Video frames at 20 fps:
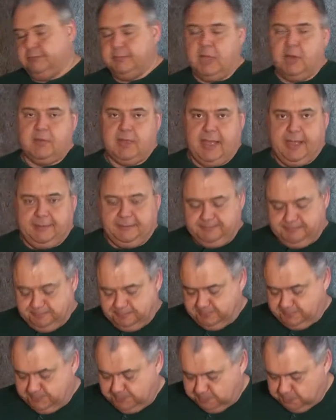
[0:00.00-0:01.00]
Okay.
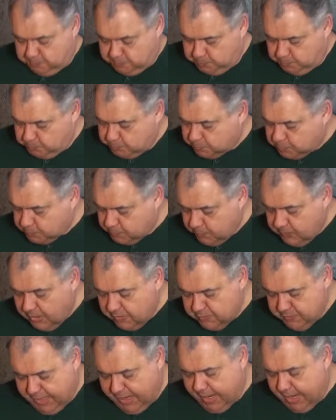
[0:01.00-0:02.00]

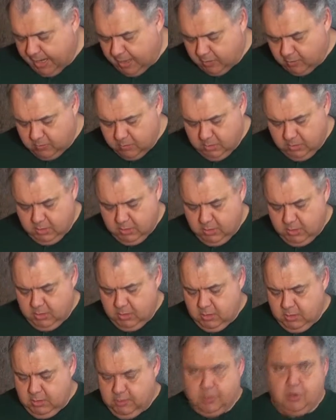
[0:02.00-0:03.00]
Now,
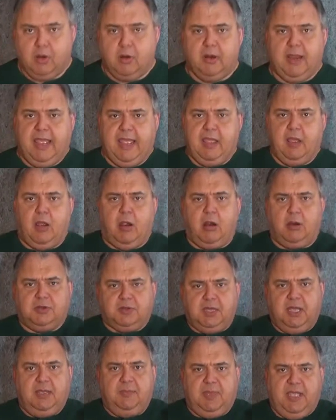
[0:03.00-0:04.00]
there are
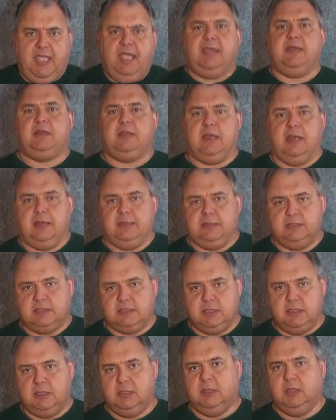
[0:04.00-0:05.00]
AR-type
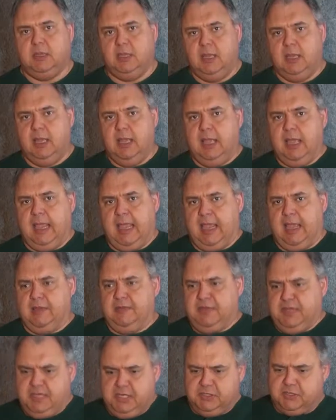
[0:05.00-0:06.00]
handguns.
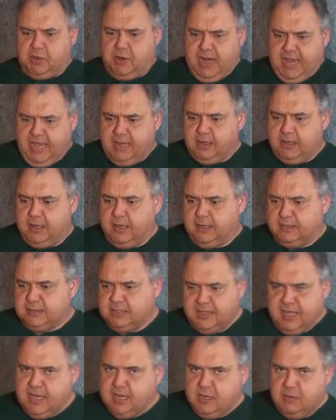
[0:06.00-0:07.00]
And these are handguns,
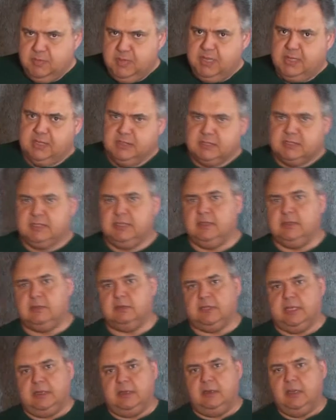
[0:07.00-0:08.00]
and they can be
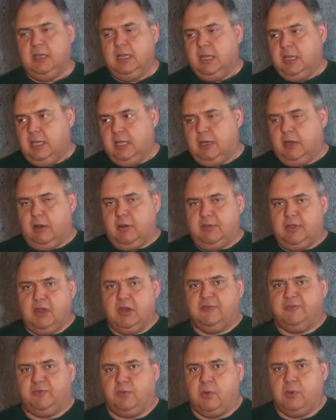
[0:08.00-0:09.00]
concealed, and,
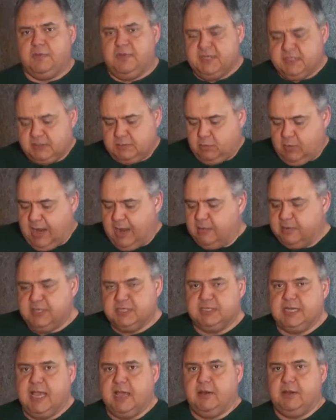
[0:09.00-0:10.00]
therefore this round
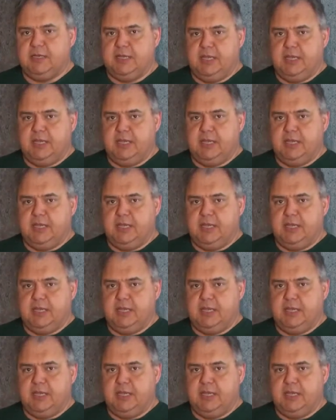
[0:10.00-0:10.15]
is now a